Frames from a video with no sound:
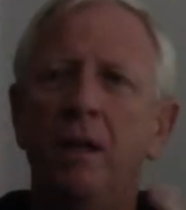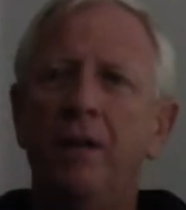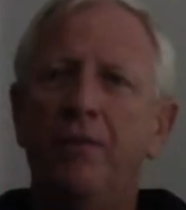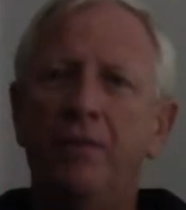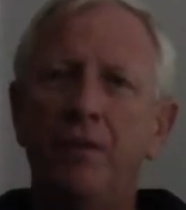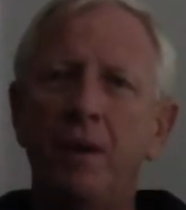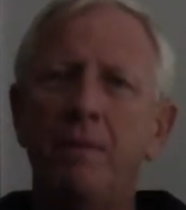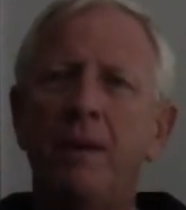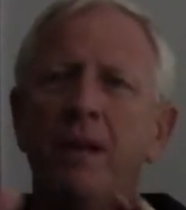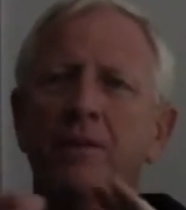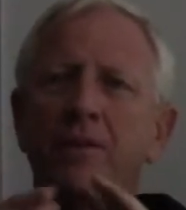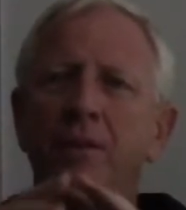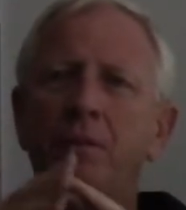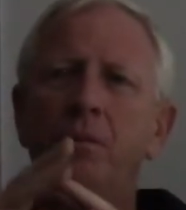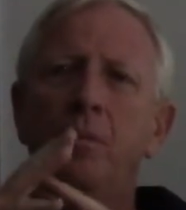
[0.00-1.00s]

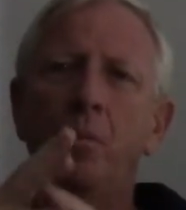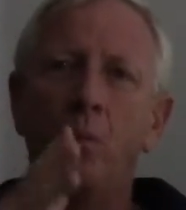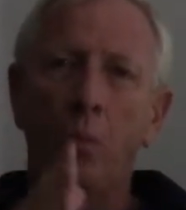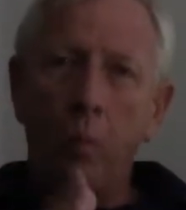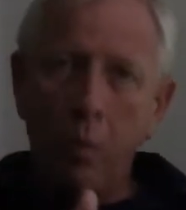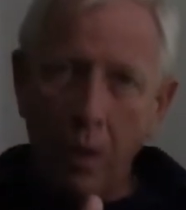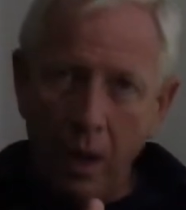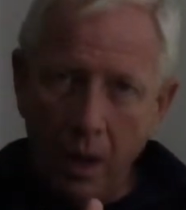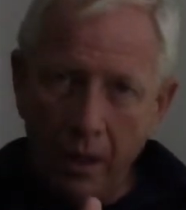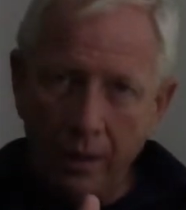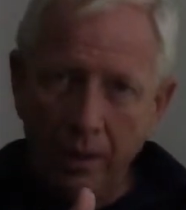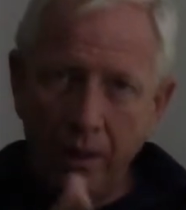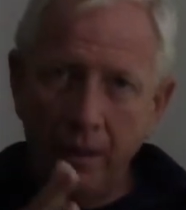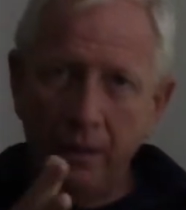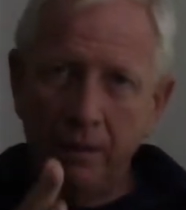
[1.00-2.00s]
three-bedroom,
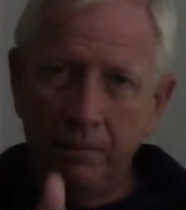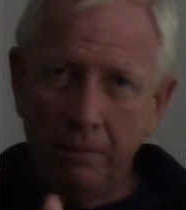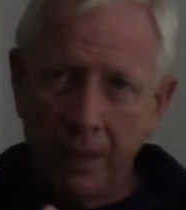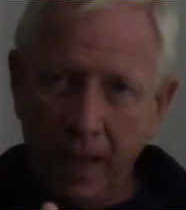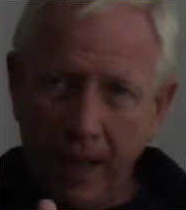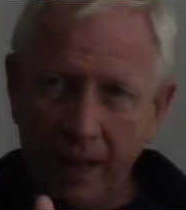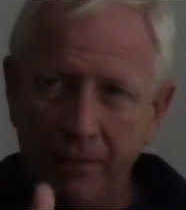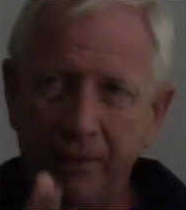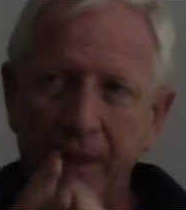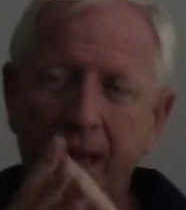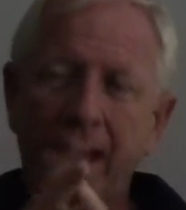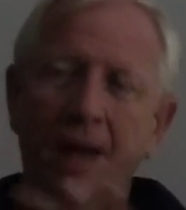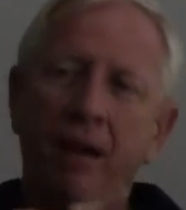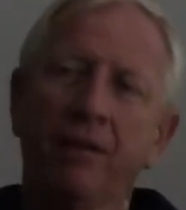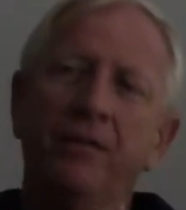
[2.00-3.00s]
one-bath
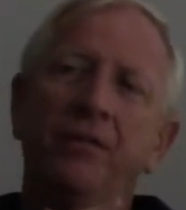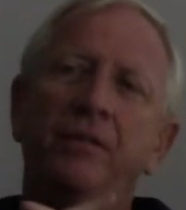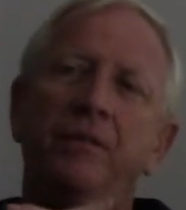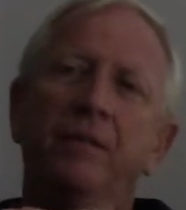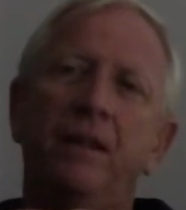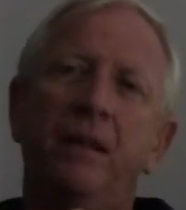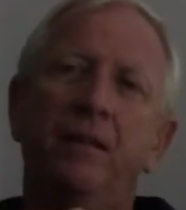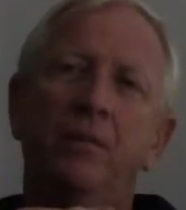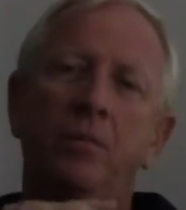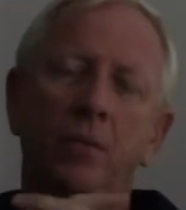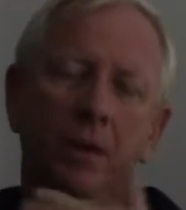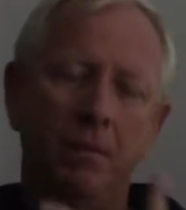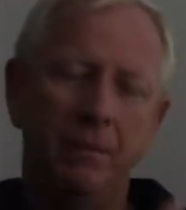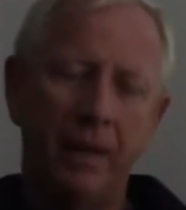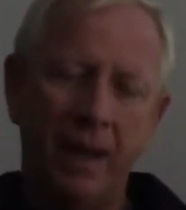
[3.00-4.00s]
house. Now,
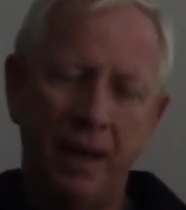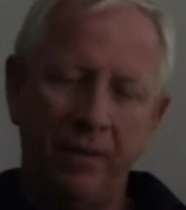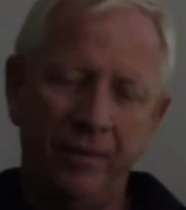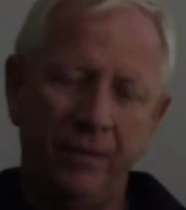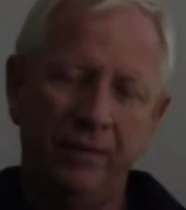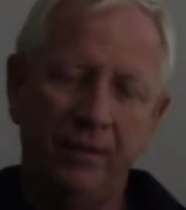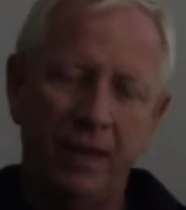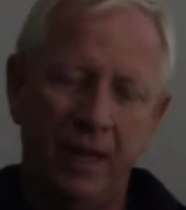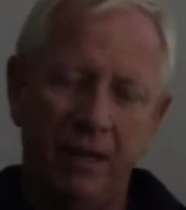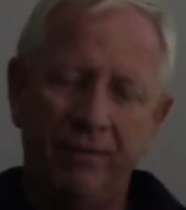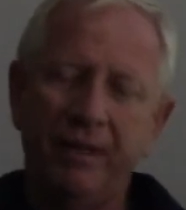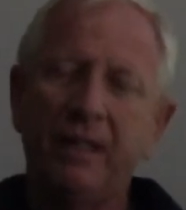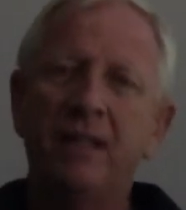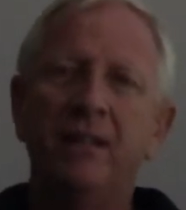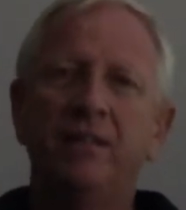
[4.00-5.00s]
one bath is kind of
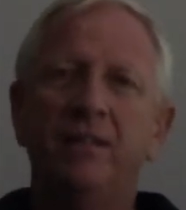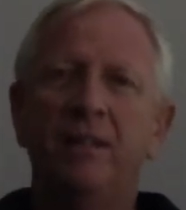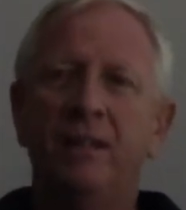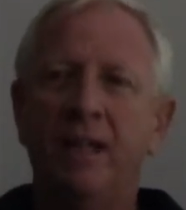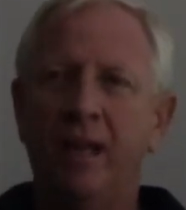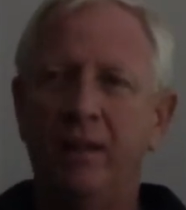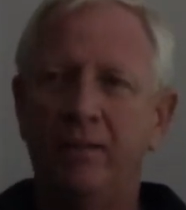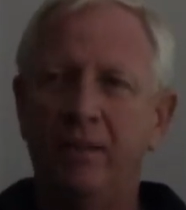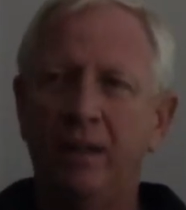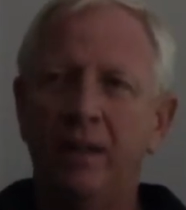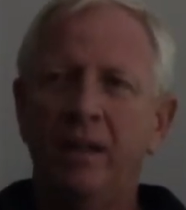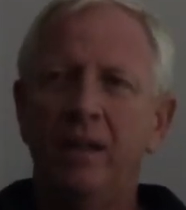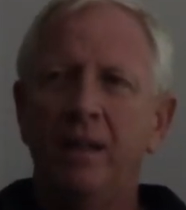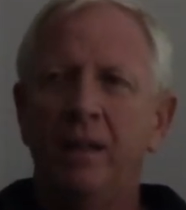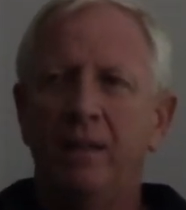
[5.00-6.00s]
a kiss of death
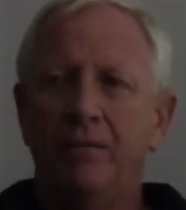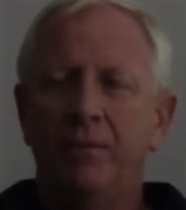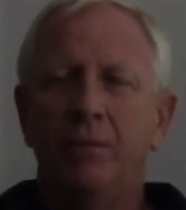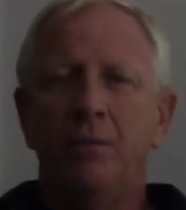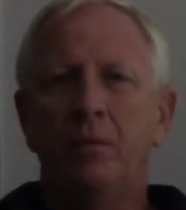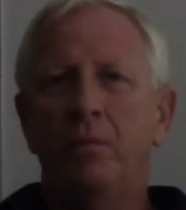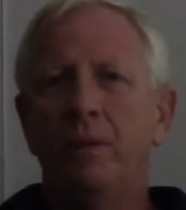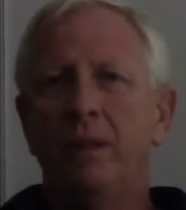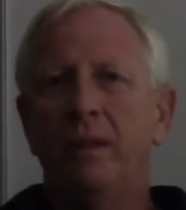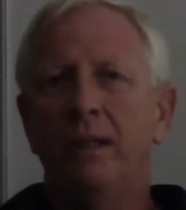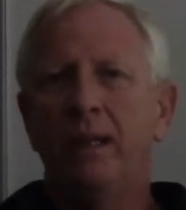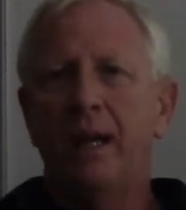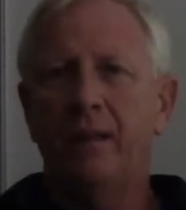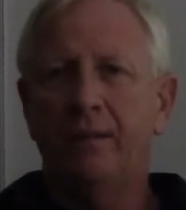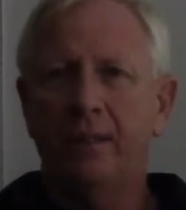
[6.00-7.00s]
if you were
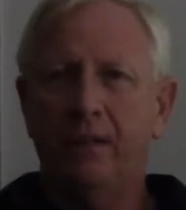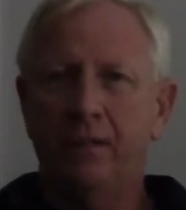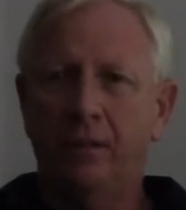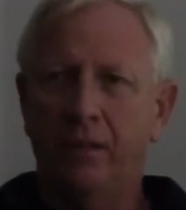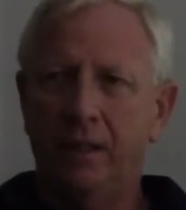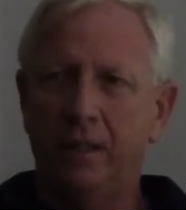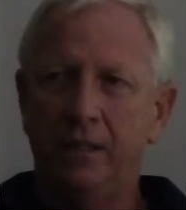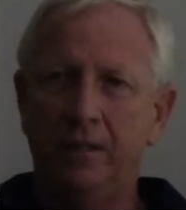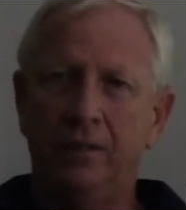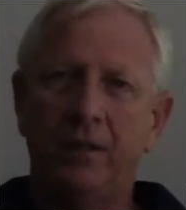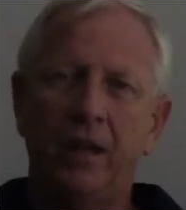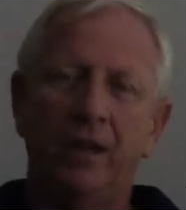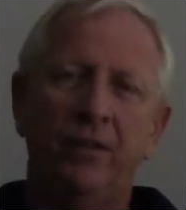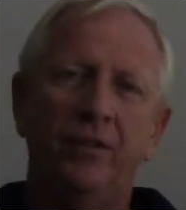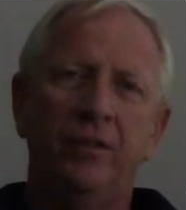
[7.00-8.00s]
really out there looking to
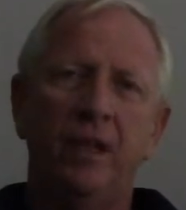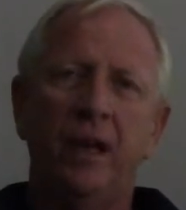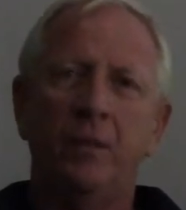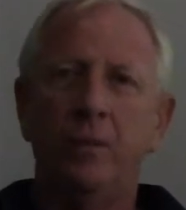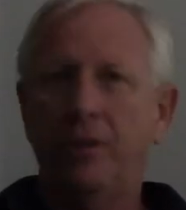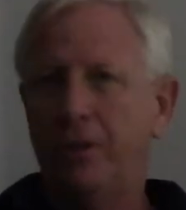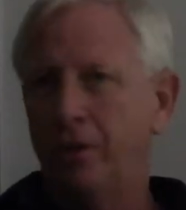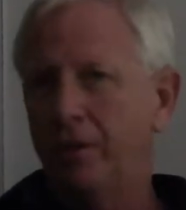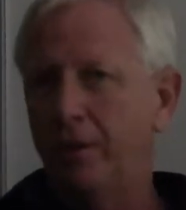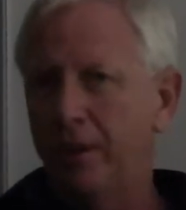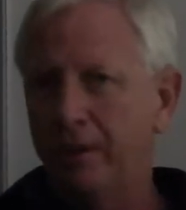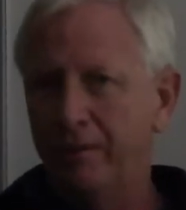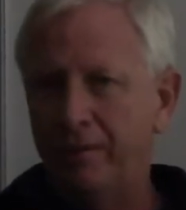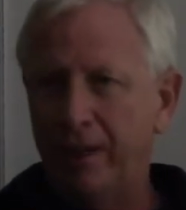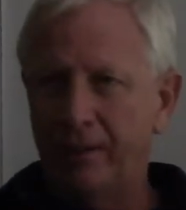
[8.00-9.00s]
try to decide what you're going to
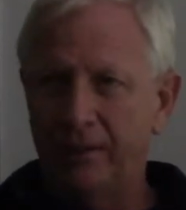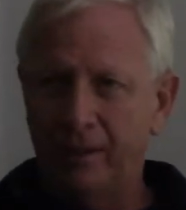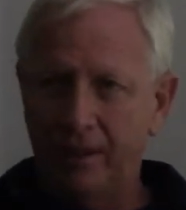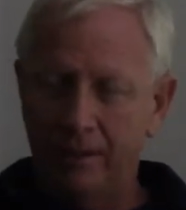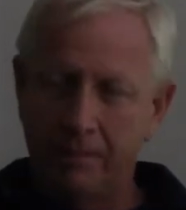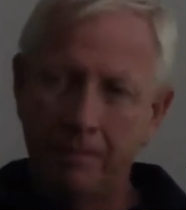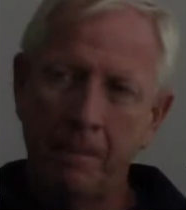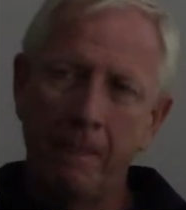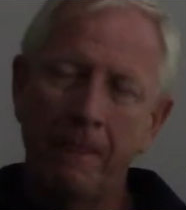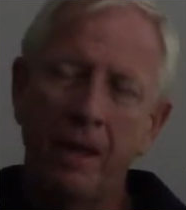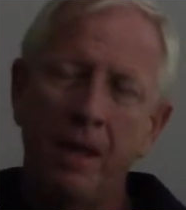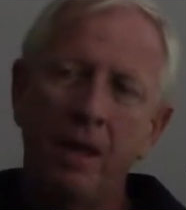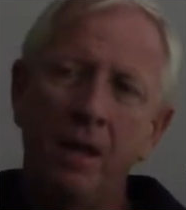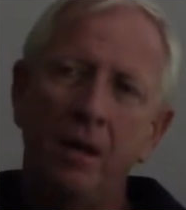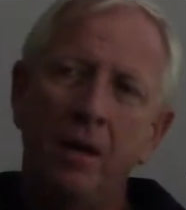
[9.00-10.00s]
invest in.
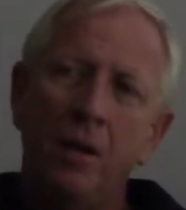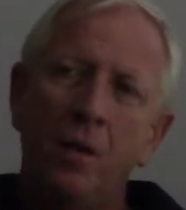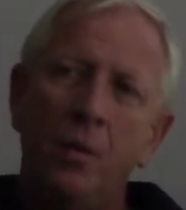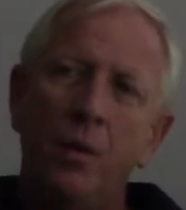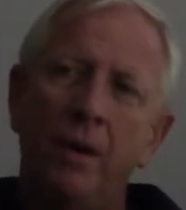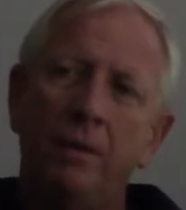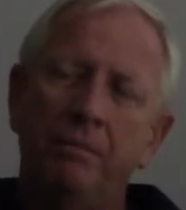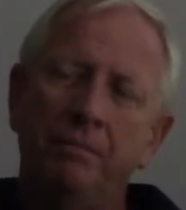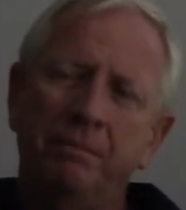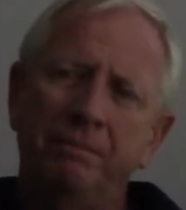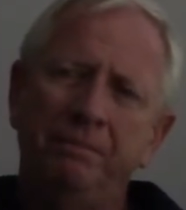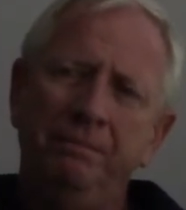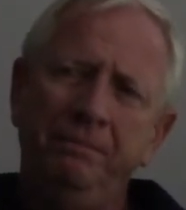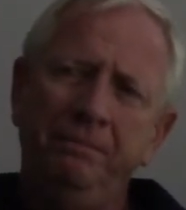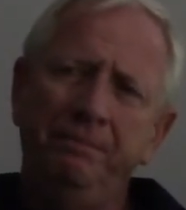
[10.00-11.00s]
Well,
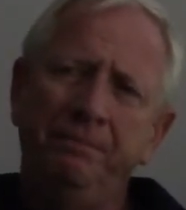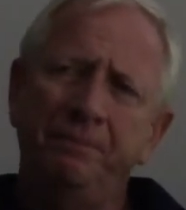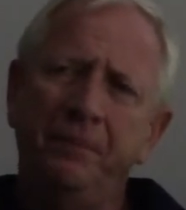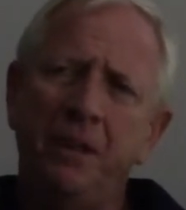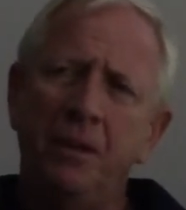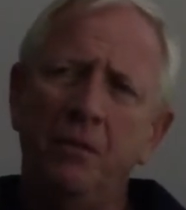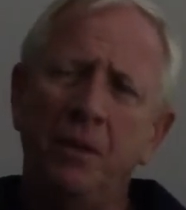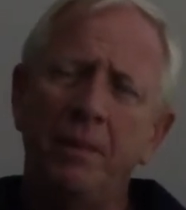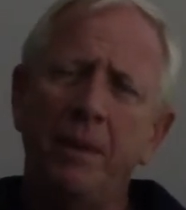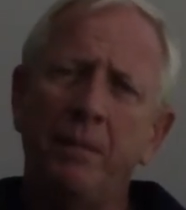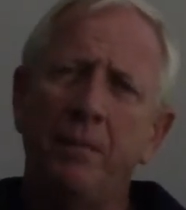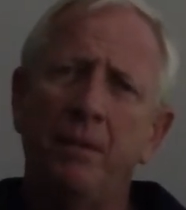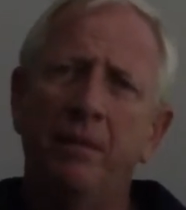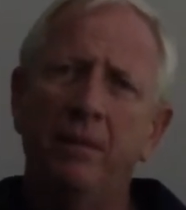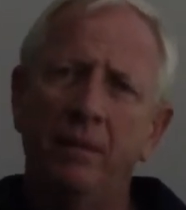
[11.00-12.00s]

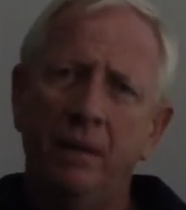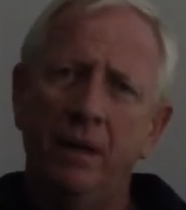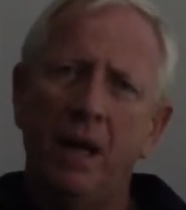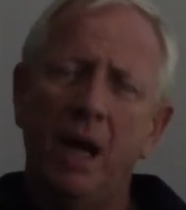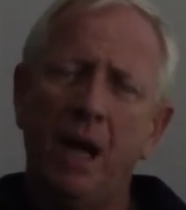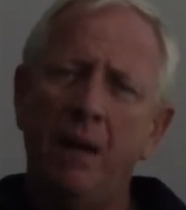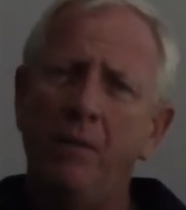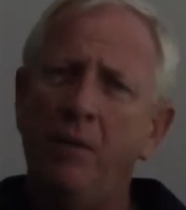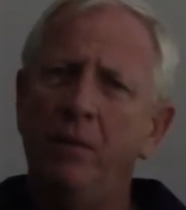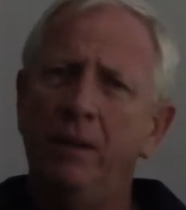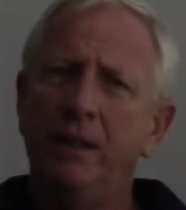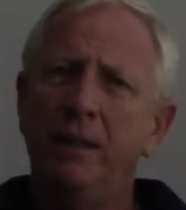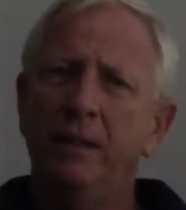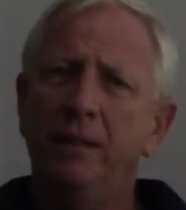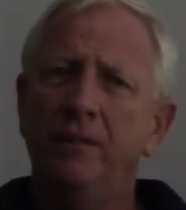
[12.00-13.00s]
remember, I'm
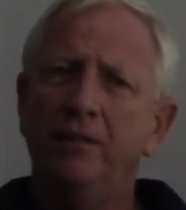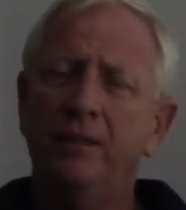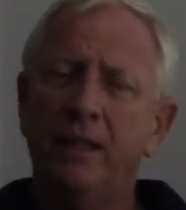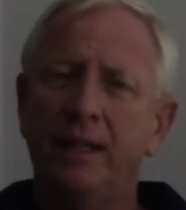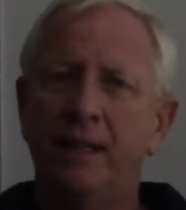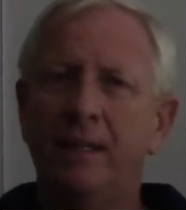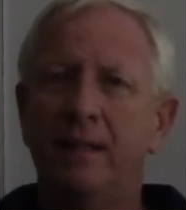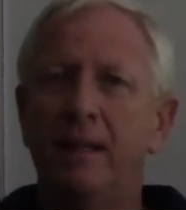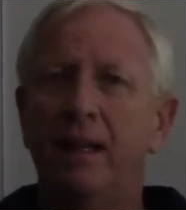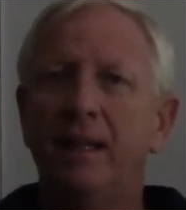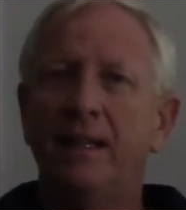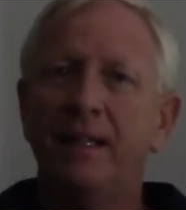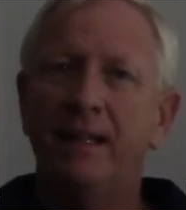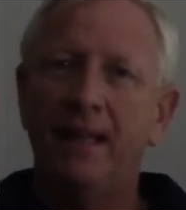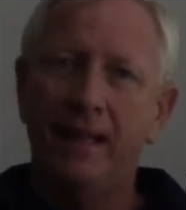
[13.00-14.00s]
only sticking
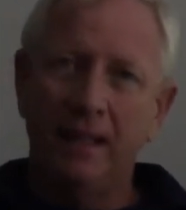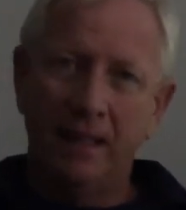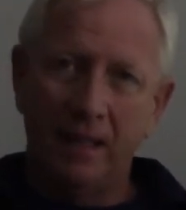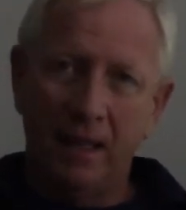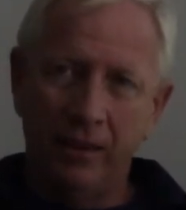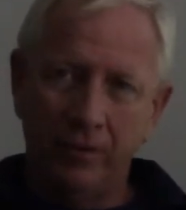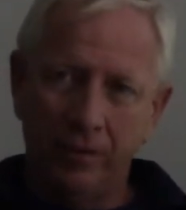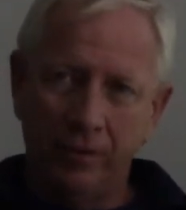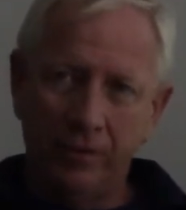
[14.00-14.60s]
ten dollars,